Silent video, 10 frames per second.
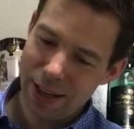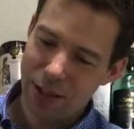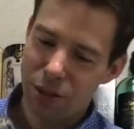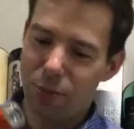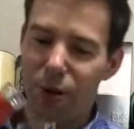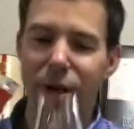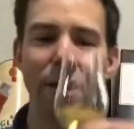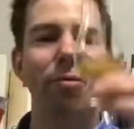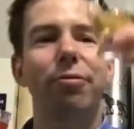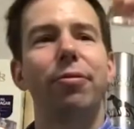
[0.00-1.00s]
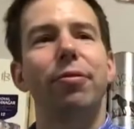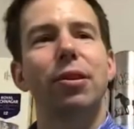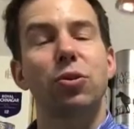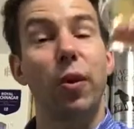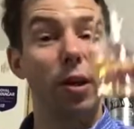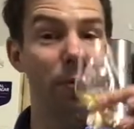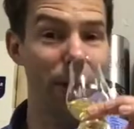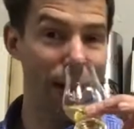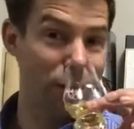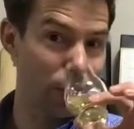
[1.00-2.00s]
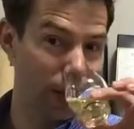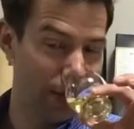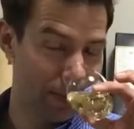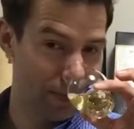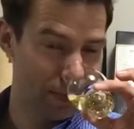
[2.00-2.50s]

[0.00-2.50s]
that should be enough. That's quite a bit, actually.